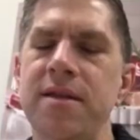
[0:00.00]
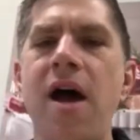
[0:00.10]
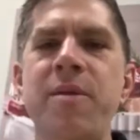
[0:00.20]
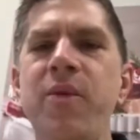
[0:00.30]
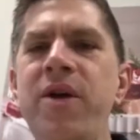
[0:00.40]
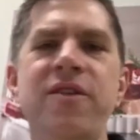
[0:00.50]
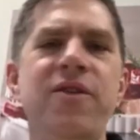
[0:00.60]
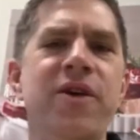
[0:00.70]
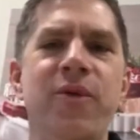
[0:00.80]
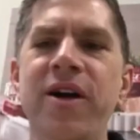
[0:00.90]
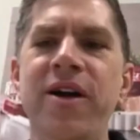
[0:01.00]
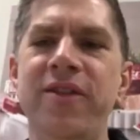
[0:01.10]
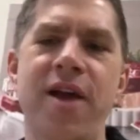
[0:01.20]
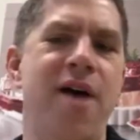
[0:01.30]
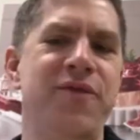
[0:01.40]
No, I mean, we do it. We're here
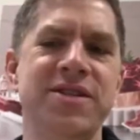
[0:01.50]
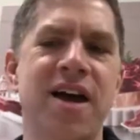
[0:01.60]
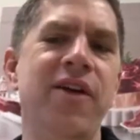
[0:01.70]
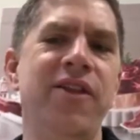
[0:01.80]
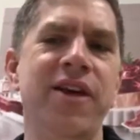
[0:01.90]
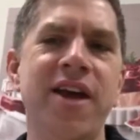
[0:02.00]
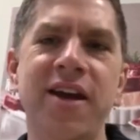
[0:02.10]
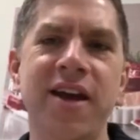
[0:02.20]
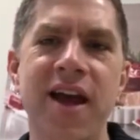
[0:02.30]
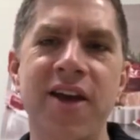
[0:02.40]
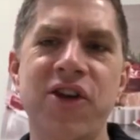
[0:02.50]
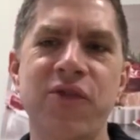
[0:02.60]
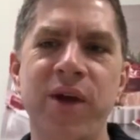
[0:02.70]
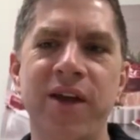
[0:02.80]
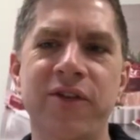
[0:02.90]
at the office kind of on the cutting edge
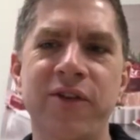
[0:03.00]
because we get